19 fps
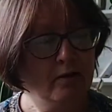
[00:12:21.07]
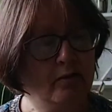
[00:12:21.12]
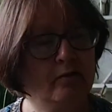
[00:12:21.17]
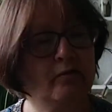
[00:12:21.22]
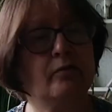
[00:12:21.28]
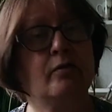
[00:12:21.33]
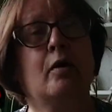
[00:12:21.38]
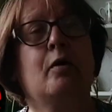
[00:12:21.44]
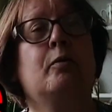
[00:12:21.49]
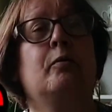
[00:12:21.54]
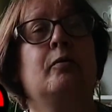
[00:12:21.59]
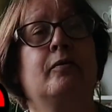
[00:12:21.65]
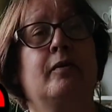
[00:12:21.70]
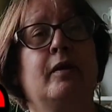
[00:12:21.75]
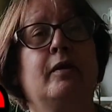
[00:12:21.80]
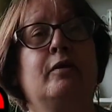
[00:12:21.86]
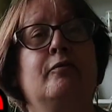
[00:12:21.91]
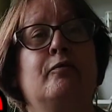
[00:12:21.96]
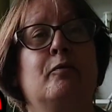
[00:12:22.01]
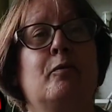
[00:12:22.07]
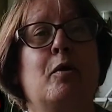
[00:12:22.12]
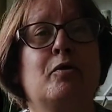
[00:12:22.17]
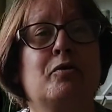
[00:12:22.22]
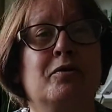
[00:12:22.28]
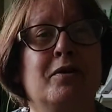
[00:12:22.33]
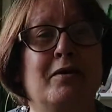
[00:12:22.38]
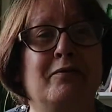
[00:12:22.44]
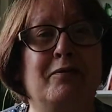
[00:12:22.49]
So thank you for
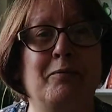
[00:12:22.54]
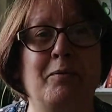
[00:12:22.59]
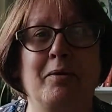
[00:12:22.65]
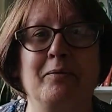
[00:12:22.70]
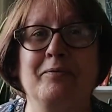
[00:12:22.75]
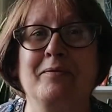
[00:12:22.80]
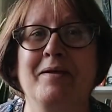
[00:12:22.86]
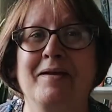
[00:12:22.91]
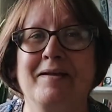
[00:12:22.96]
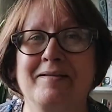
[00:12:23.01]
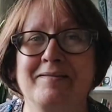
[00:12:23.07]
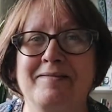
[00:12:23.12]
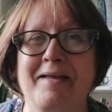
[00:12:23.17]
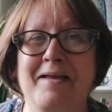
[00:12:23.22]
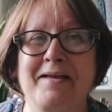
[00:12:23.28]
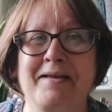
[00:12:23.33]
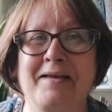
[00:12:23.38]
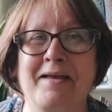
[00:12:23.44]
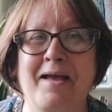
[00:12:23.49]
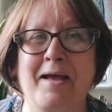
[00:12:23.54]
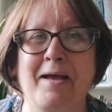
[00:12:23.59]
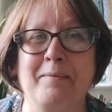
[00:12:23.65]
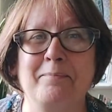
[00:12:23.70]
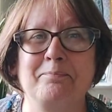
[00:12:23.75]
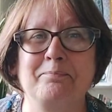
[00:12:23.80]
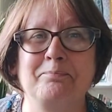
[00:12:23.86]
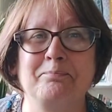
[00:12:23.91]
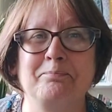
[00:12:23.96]
watching, everyone. Take care.
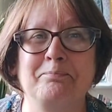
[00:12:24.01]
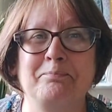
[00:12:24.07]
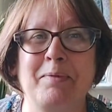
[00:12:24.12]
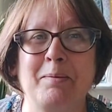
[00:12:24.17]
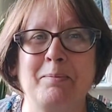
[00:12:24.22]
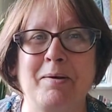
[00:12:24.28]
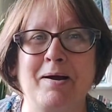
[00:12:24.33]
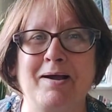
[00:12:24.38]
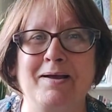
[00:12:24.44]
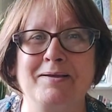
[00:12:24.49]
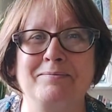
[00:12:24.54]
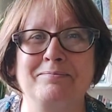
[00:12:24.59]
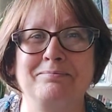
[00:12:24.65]
Bye bye.